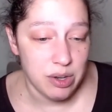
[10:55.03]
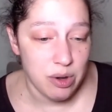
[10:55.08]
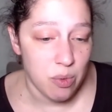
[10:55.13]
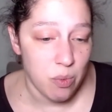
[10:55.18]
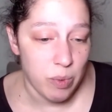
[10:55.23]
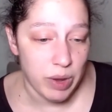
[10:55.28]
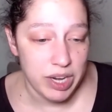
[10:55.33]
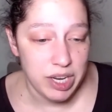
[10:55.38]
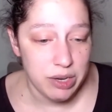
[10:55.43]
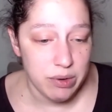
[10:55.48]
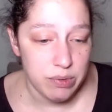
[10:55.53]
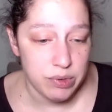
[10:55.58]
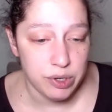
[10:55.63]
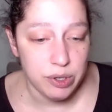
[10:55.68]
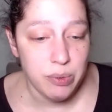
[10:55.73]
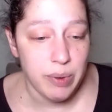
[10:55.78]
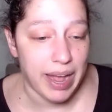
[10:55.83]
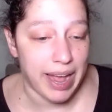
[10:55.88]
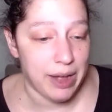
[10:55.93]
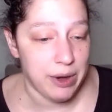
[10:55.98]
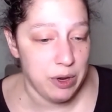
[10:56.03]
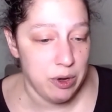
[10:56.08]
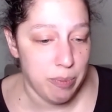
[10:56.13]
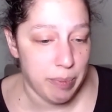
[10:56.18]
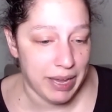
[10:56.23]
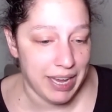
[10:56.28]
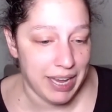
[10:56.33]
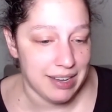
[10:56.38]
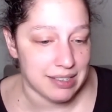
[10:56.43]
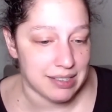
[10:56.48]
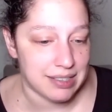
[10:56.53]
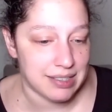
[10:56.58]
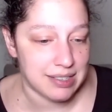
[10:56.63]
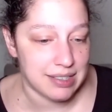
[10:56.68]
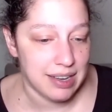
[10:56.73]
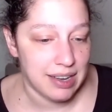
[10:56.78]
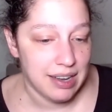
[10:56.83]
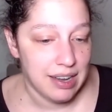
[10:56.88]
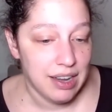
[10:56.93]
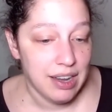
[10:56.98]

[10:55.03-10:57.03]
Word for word: You know, what do you do? How do you pace?